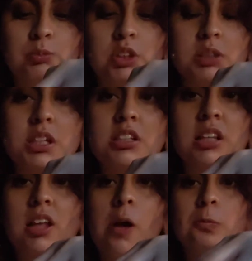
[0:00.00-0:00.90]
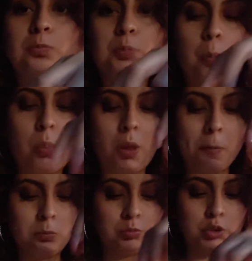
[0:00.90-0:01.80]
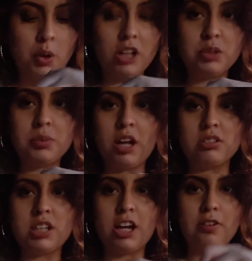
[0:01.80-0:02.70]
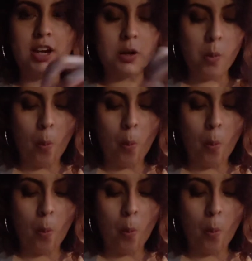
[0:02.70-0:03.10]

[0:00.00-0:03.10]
It's because I thought you had to be outside, right?